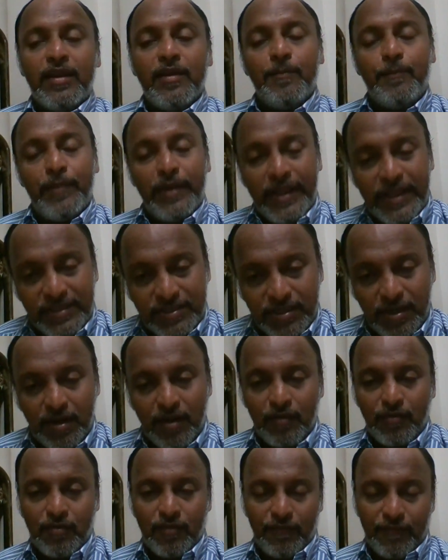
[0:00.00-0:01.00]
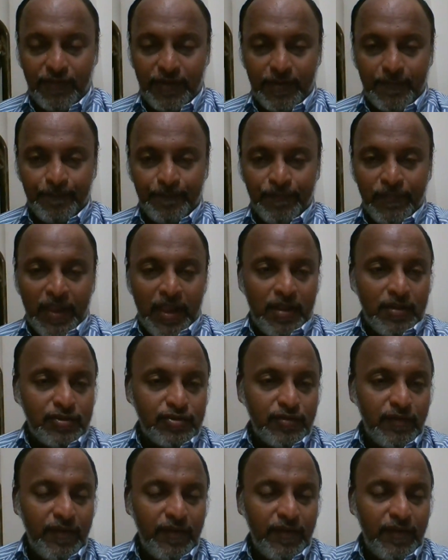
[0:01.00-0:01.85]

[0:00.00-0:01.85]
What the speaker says: a pleasure out of it. So